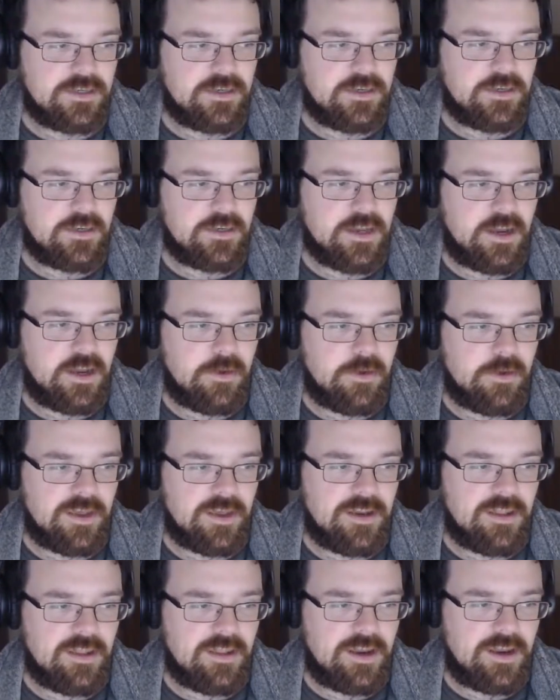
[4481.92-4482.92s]
at the
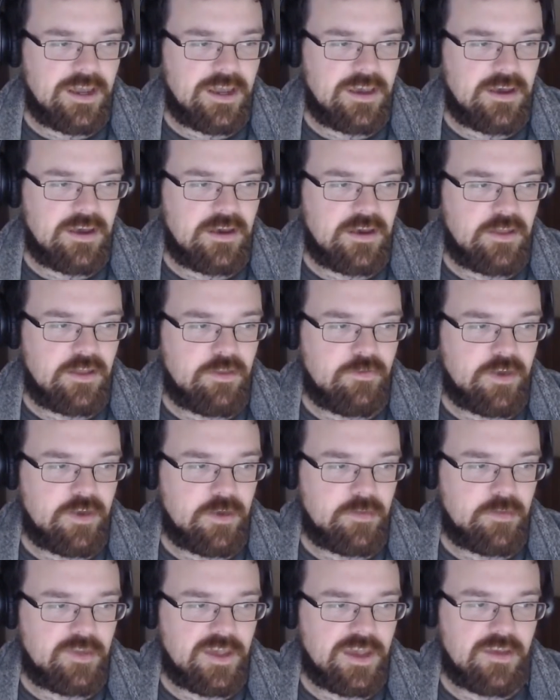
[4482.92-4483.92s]
end of the day, a
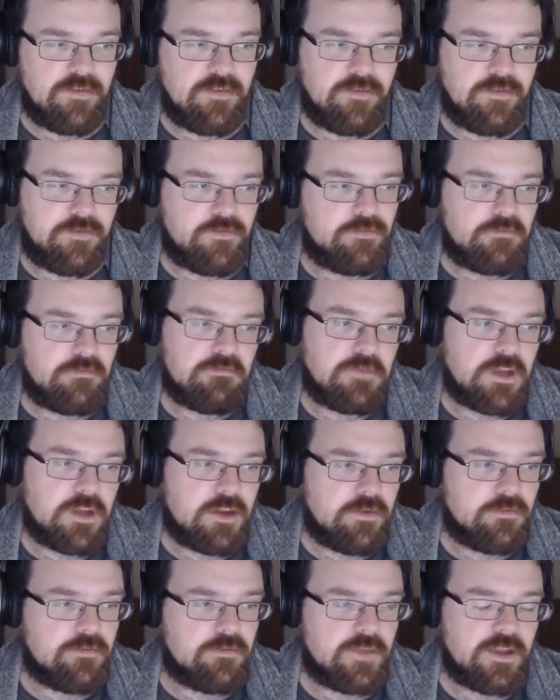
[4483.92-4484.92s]
3-up save,
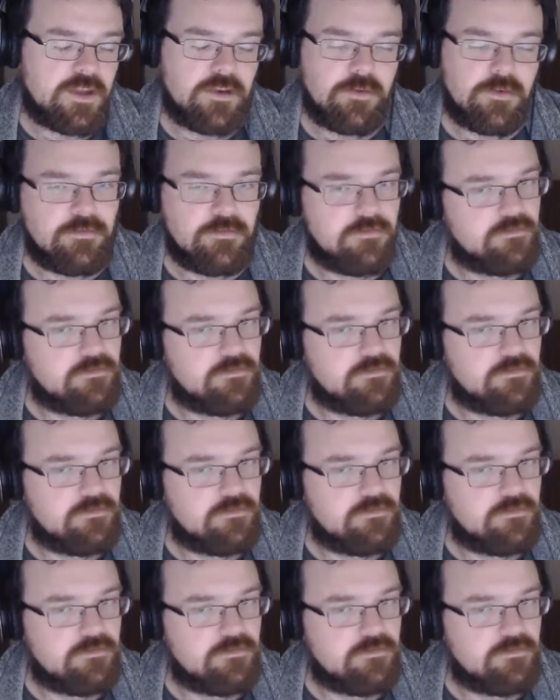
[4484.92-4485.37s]
they don't,